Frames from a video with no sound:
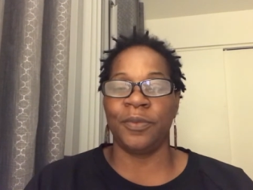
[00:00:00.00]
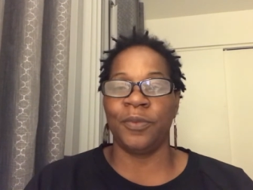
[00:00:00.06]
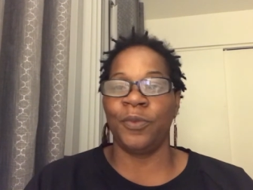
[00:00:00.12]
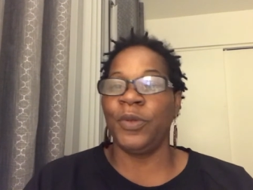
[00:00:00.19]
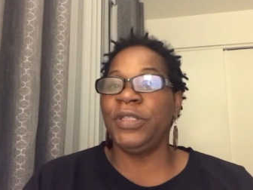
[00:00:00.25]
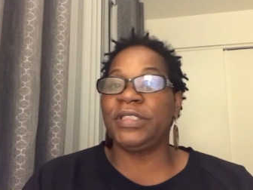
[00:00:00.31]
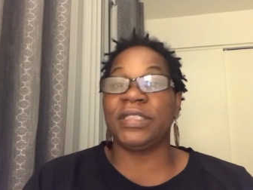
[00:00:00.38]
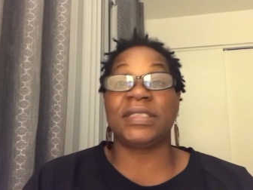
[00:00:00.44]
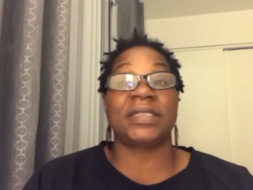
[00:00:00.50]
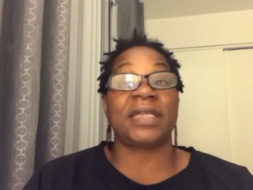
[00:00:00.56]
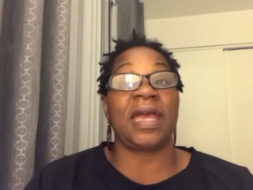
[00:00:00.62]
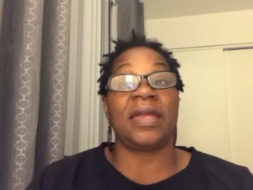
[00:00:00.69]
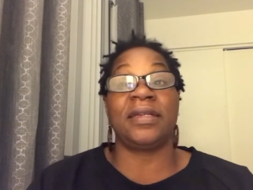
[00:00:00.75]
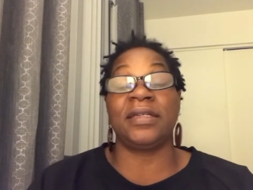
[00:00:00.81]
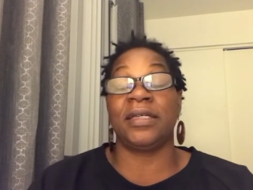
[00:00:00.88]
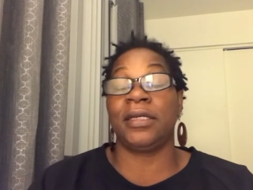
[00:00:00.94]
we just
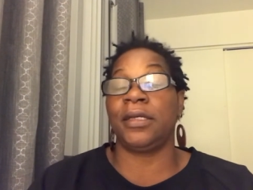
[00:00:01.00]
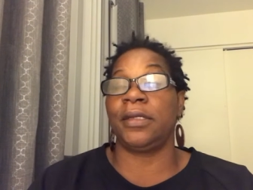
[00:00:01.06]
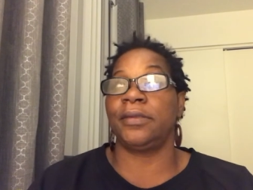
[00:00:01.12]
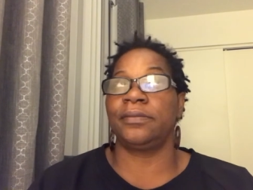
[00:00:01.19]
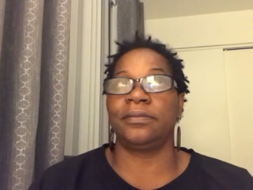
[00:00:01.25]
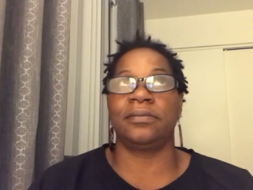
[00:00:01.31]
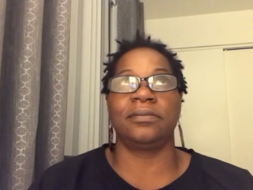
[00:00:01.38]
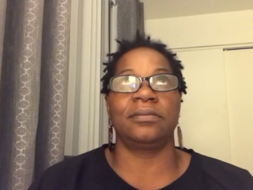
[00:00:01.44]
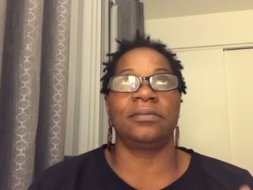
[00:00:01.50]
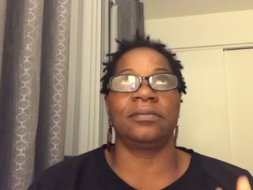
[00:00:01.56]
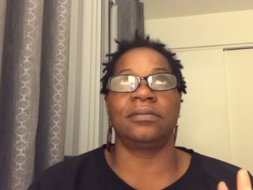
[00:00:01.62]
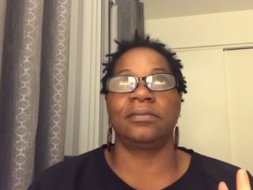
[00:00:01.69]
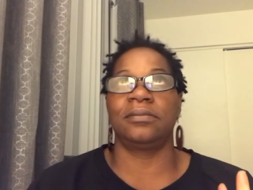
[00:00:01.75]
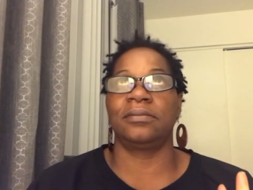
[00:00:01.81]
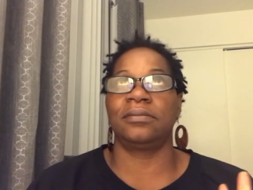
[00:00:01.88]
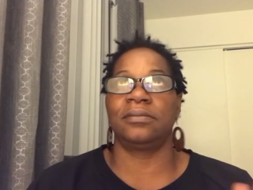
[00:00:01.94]
got to
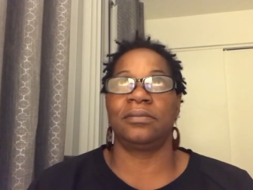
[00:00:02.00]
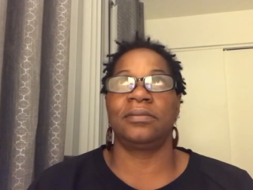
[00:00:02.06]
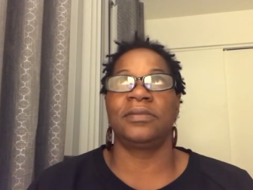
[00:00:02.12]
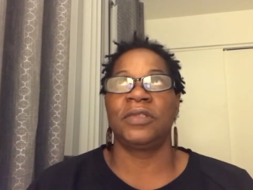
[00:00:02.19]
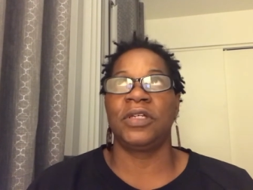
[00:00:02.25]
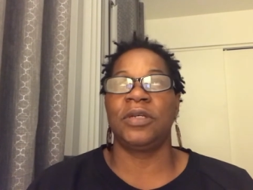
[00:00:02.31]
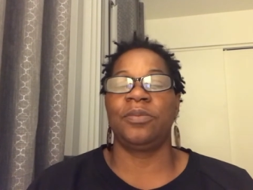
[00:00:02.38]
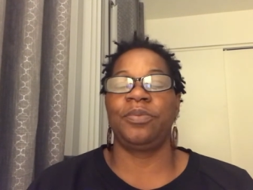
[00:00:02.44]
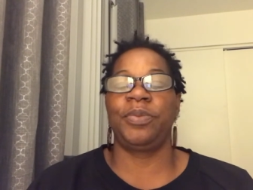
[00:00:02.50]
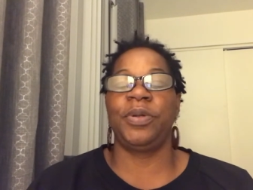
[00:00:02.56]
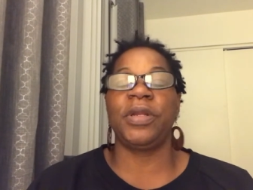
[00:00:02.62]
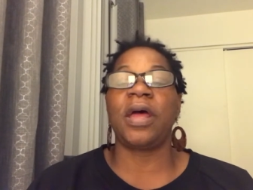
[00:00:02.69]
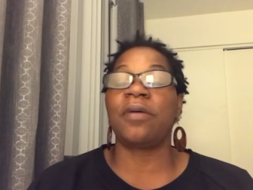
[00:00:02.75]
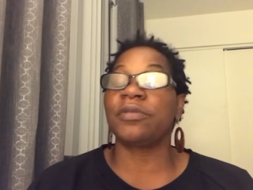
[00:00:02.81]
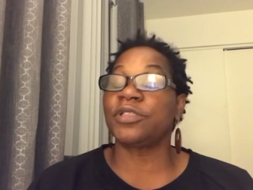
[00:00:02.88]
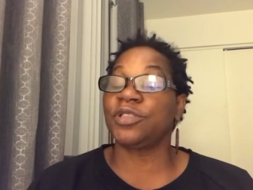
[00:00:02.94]
put
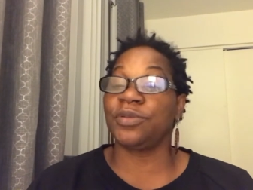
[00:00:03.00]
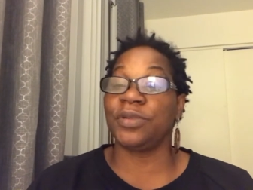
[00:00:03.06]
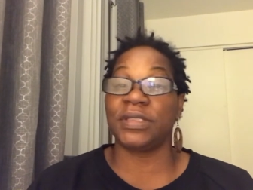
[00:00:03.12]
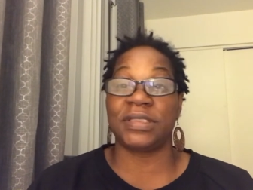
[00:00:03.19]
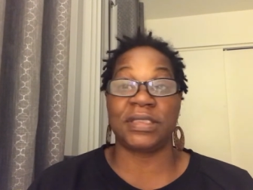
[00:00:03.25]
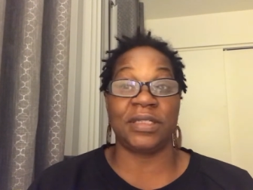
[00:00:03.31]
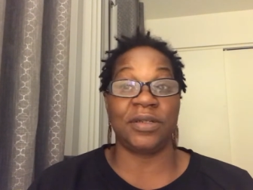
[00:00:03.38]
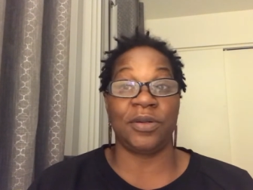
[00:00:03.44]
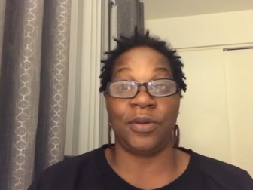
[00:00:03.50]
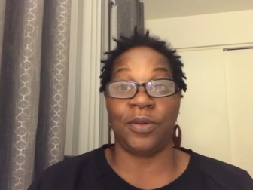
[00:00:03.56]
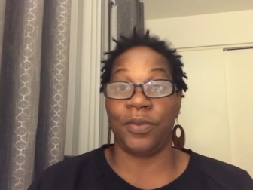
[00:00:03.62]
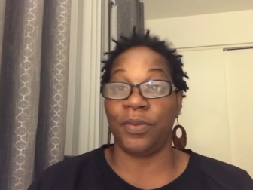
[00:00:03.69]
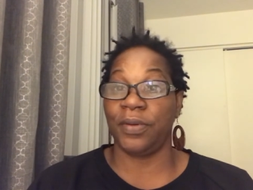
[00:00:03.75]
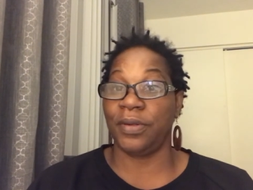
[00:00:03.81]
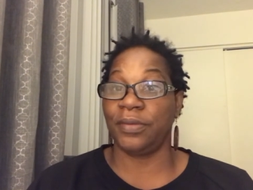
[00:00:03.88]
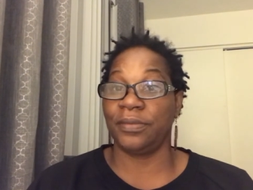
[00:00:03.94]
our trust in the
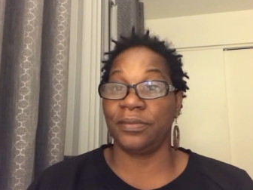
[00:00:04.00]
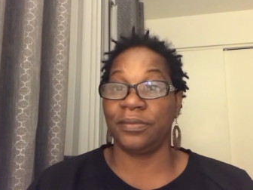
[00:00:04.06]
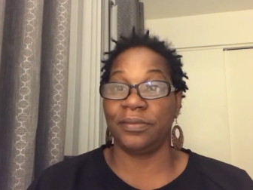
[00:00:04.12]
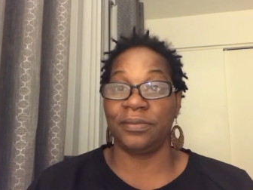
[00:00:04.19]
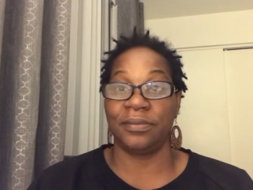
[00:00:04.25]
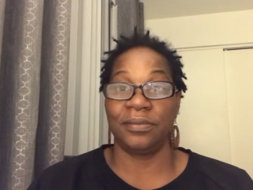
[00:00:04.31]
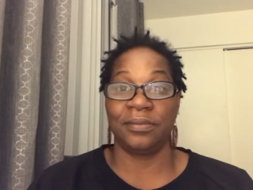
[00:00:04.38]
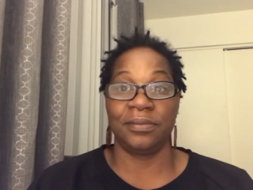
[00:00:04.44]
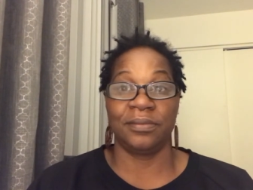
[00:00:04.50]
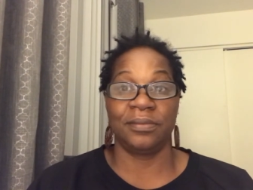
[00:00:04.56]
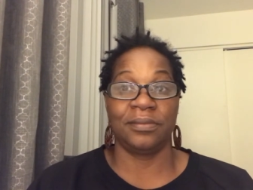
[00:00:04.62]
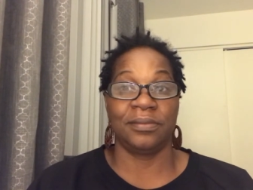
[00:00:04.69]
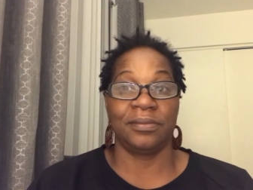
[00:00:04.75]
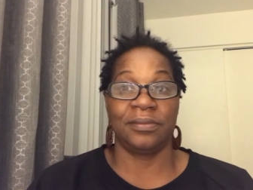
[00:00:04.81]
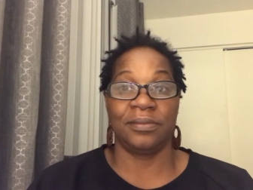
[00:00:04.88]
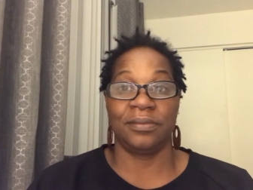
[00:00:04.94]
Lord.
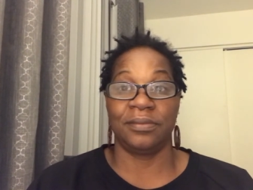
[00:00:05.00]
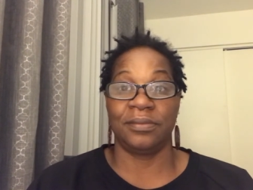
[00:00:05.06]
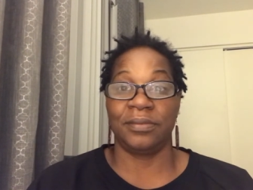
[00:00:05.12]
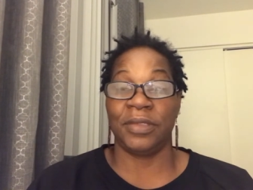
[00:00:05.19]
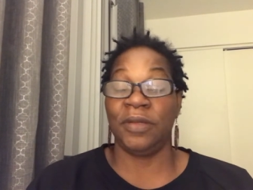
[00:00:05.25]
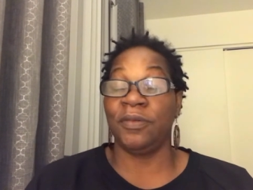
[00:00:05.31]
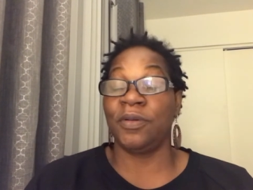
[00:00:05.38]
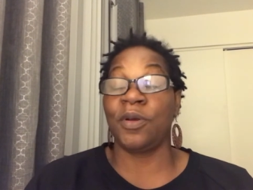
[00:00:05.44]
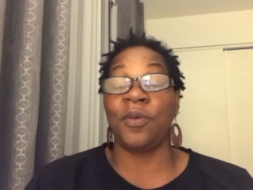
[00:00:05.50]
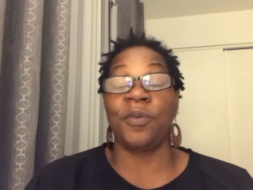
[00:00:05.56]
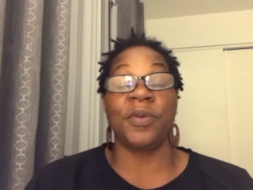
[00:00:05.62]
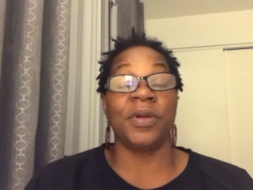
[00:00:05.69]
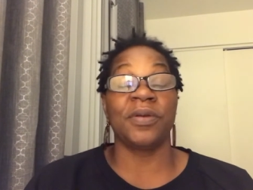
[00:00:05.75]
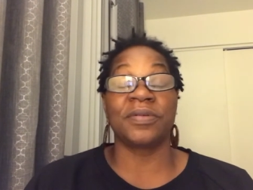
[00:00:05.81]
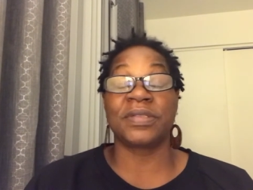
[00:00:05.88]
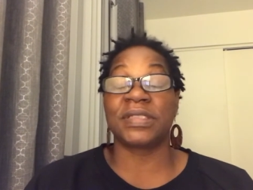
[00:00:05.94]
Even though
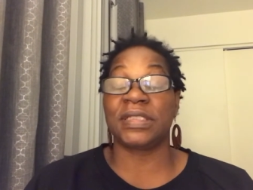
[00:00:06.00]
we don't